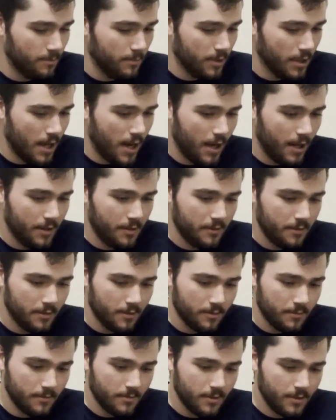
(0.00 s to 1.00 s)
blinds
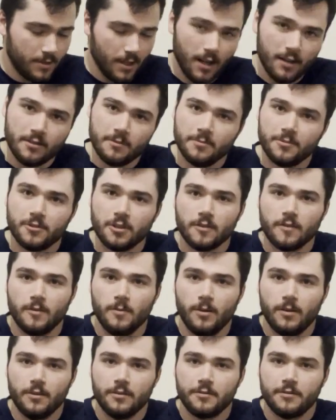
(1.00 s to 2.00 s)
and attach some servo
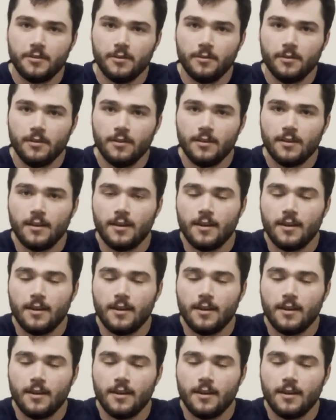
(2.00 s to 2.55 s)
motors to it.